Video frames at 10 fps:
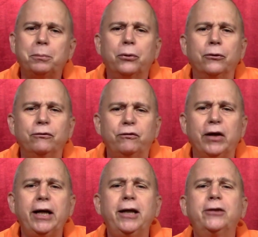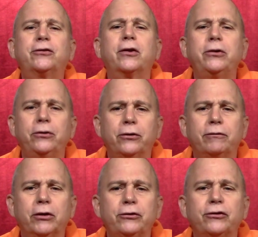pervades the
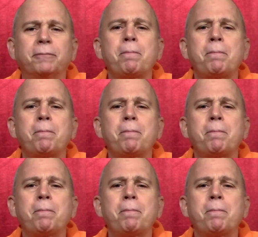universe